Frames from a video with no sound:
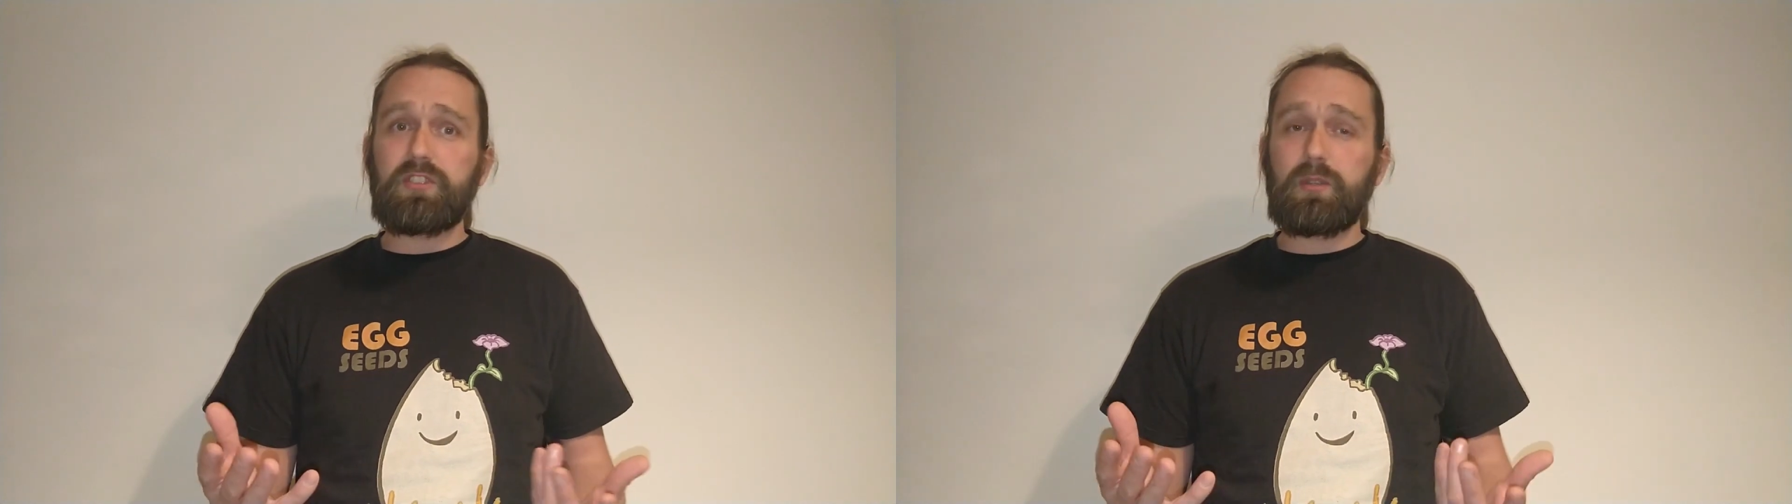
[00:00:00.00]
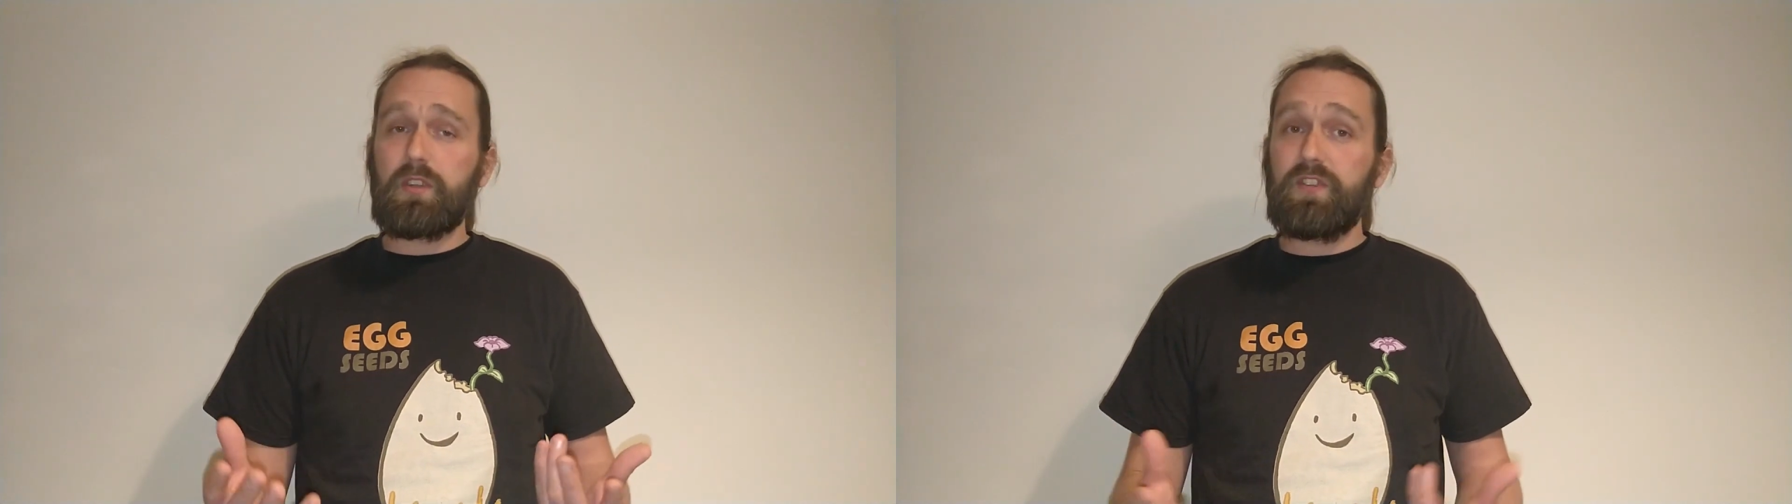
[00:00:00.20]
some
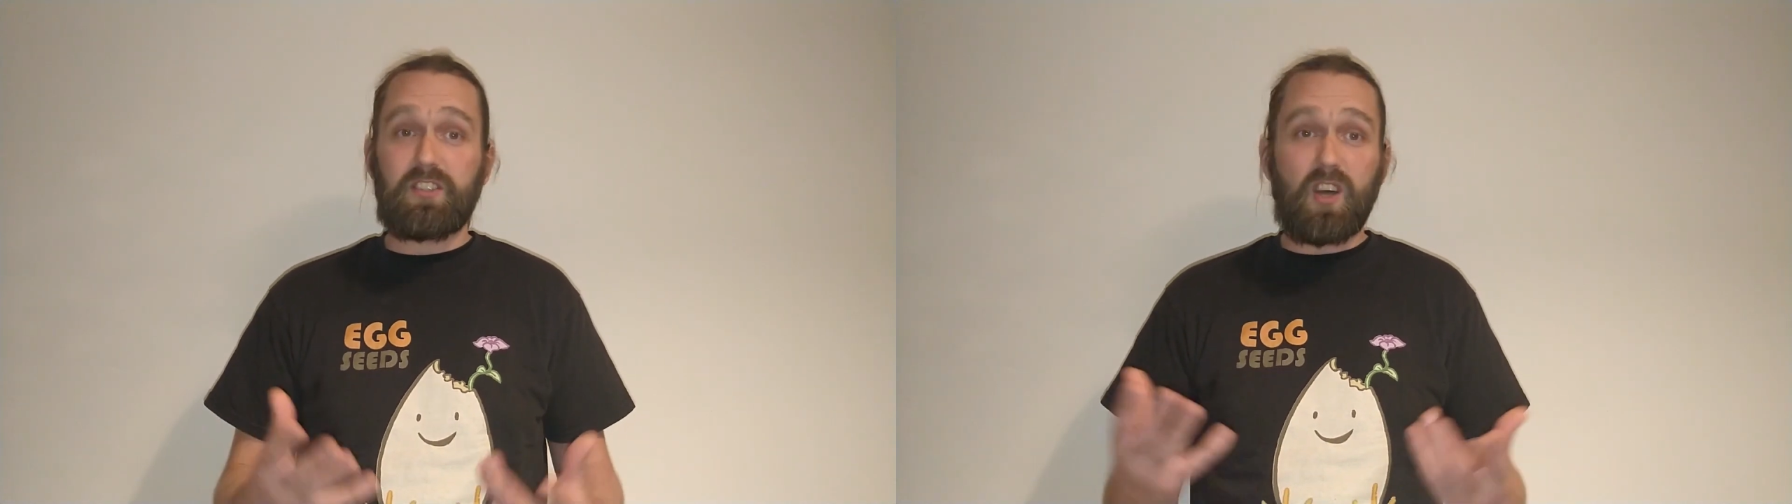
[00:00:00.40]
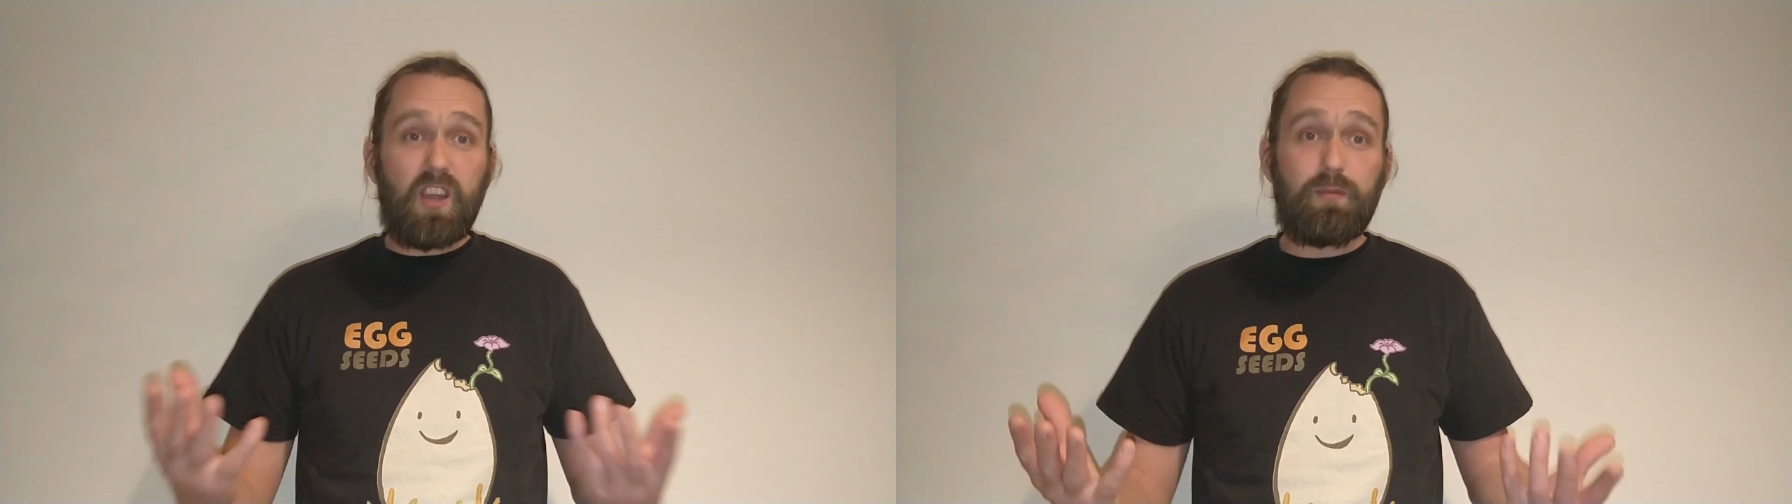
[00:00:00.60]
of the things
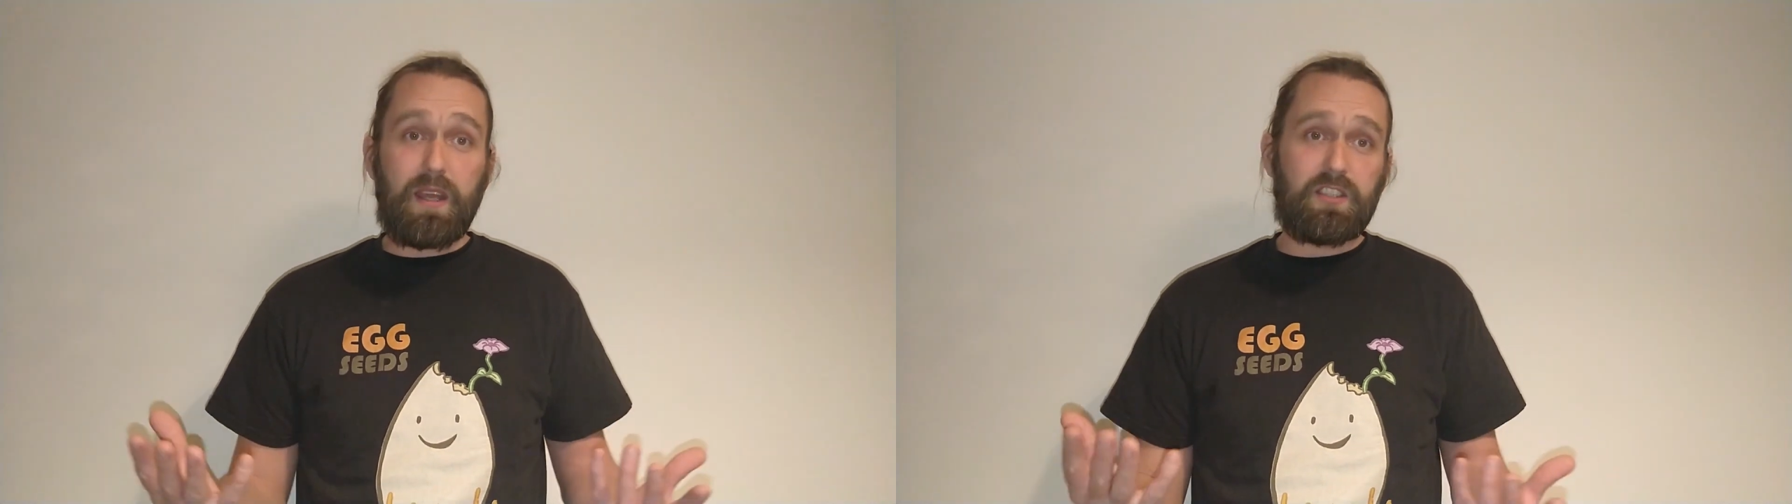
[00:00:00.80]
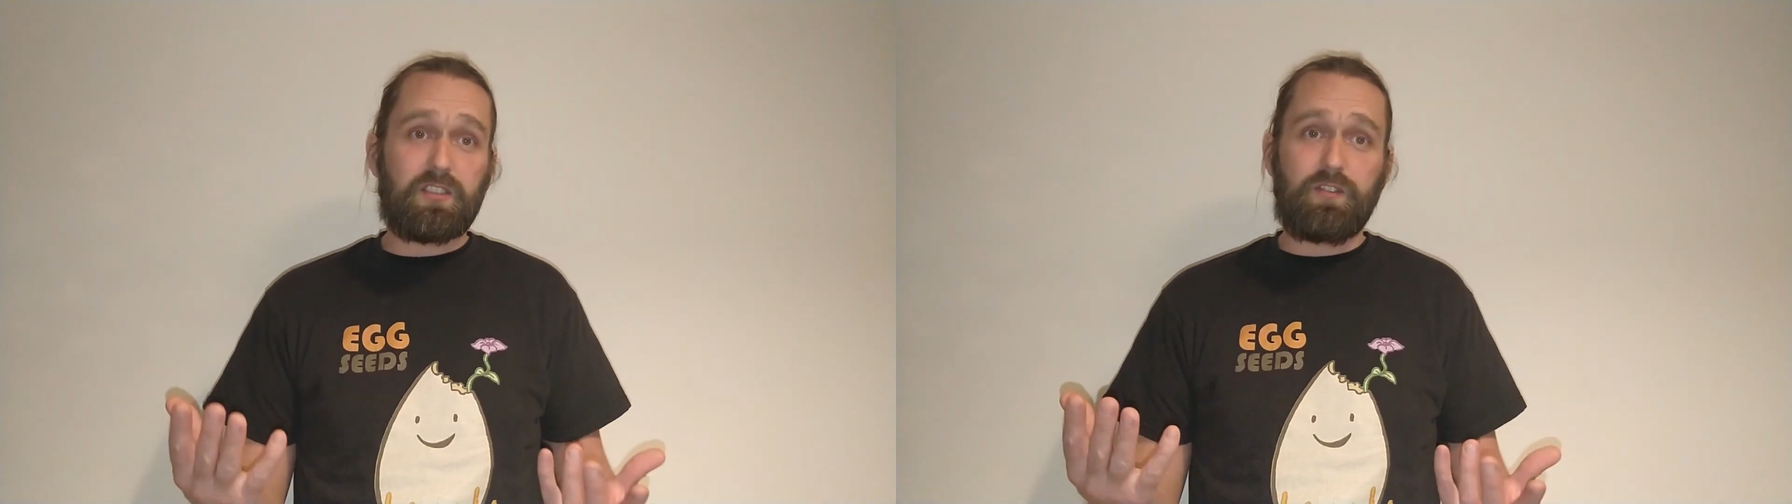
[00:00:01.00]
that I've
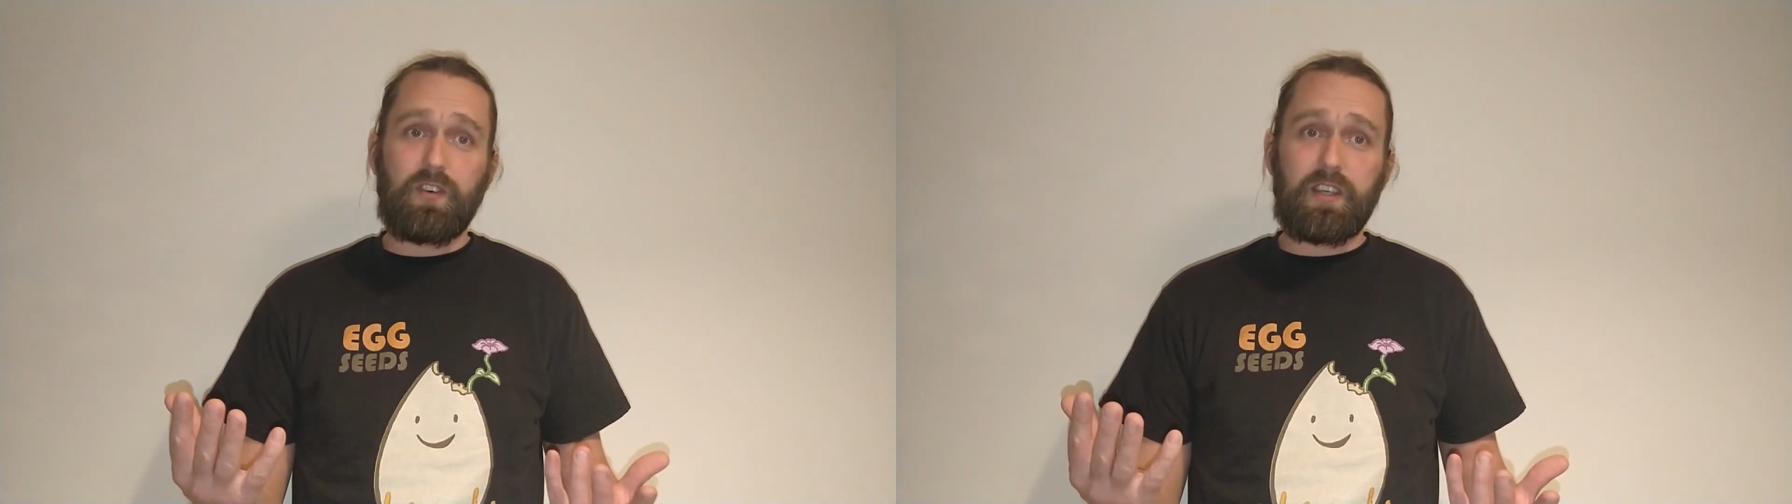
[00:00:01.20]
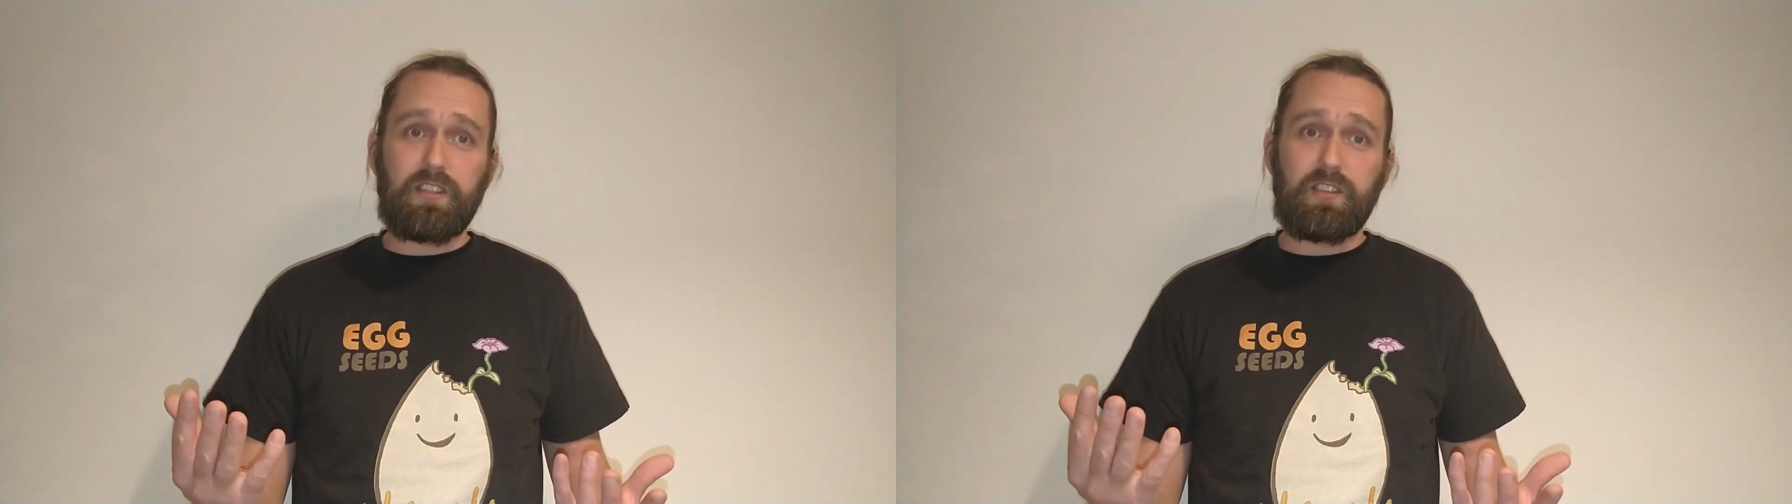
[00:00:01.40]
managed to
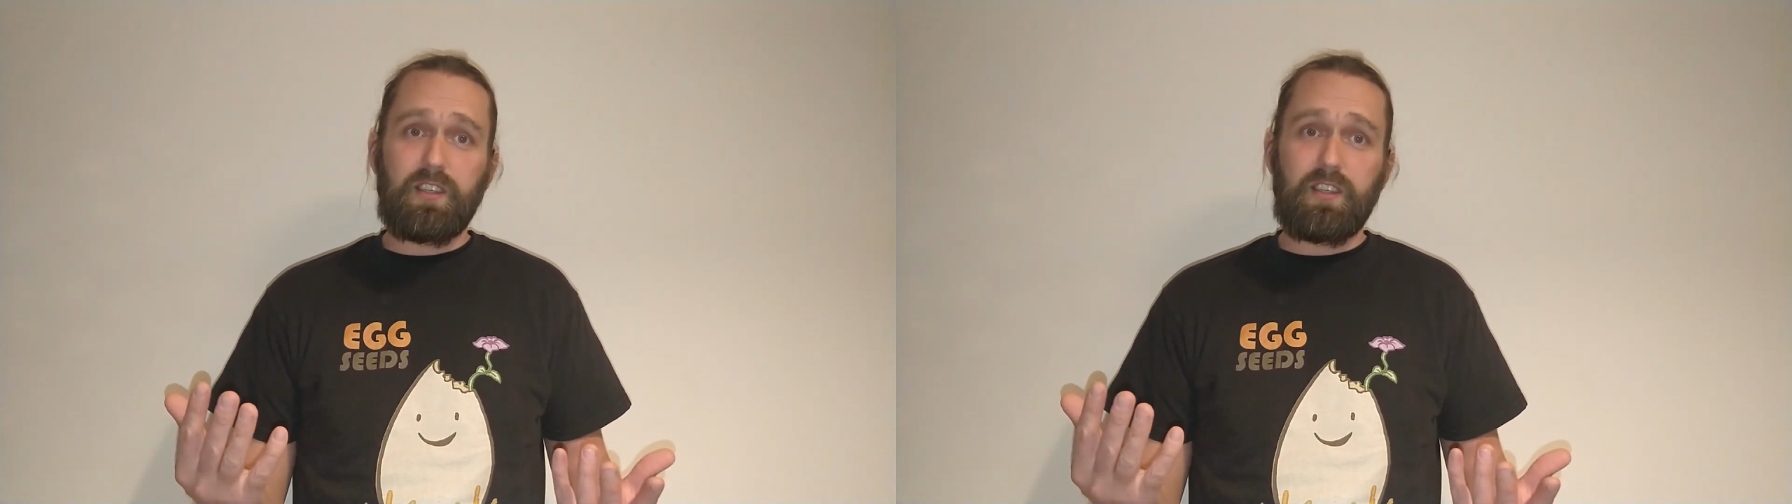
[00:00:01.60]
find.